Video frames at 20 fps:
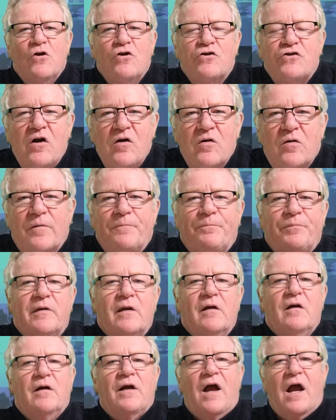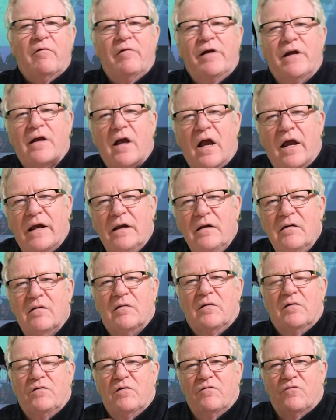so Harry Kane,
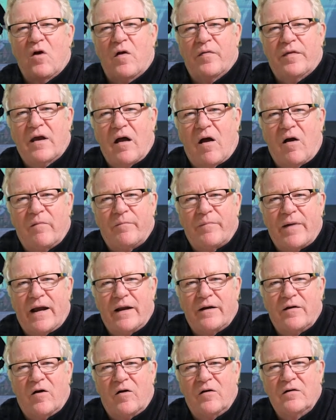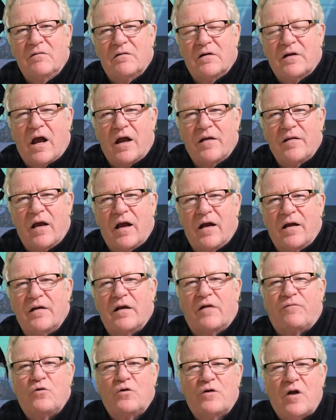you've got the armband on, and
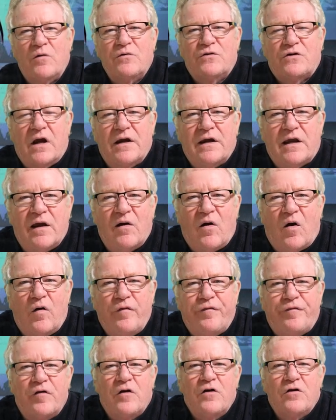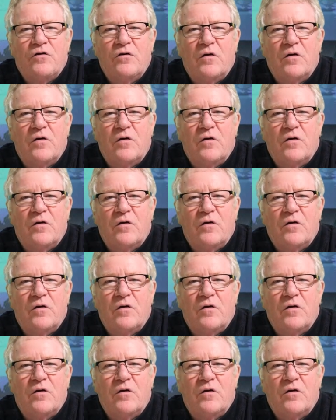if you don't take it off,